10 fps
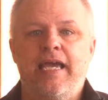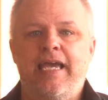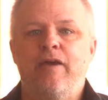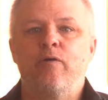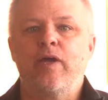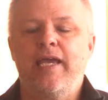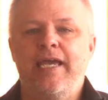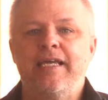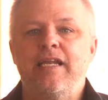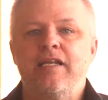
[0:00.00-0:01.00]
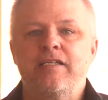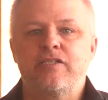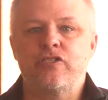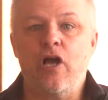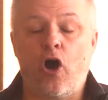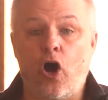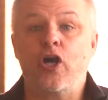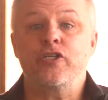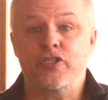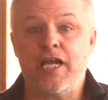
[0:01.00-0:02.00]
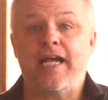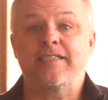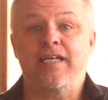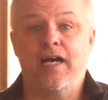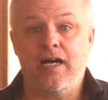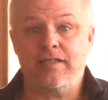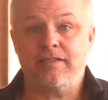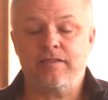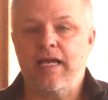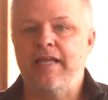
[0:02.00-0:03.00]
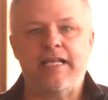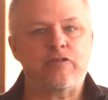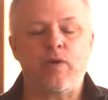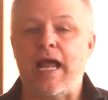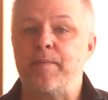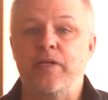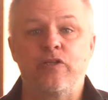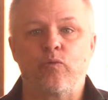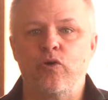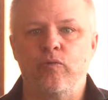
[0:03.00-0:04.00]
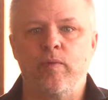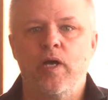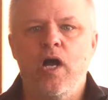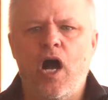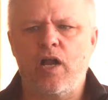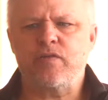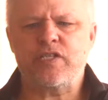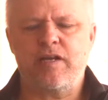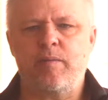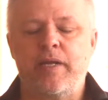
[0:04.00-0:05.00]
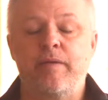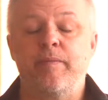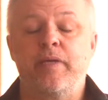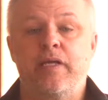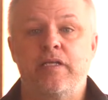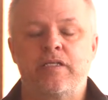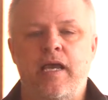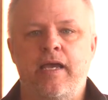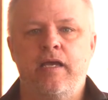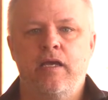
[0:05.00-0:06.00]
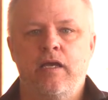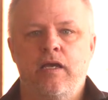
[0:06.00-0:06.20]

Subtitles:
It heart checks us. And that's what happened in the room. All of a sudden, everybody can begin to say,